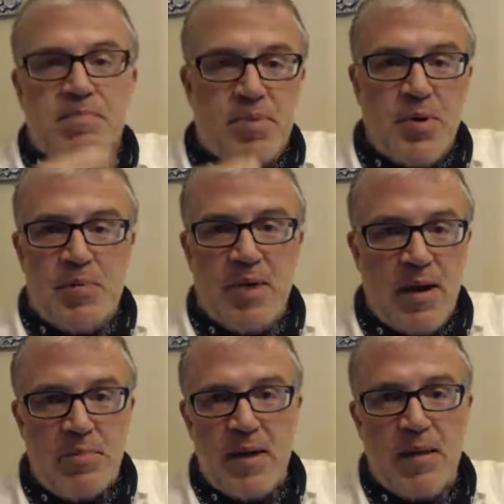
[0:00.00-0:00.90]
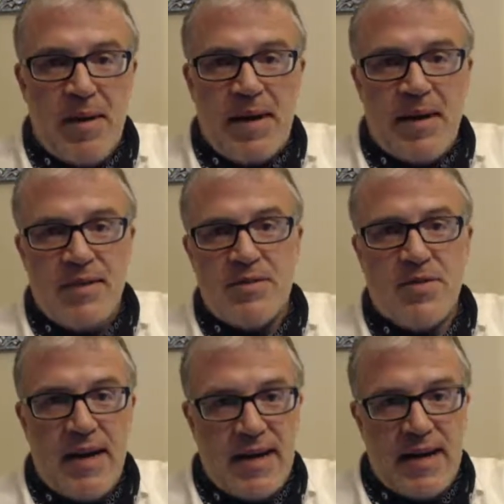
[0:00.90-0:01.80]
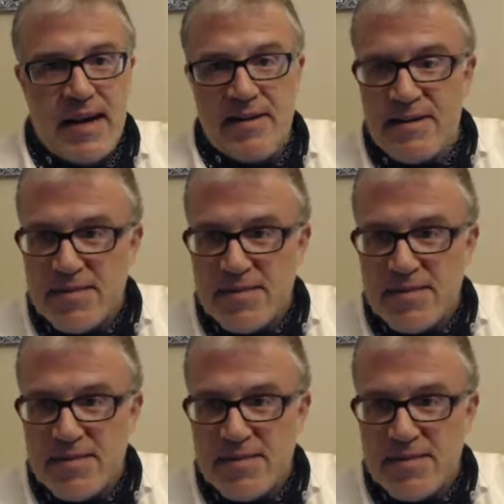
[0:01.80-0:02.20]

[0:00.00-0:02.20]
pull the plug it back in, try it again.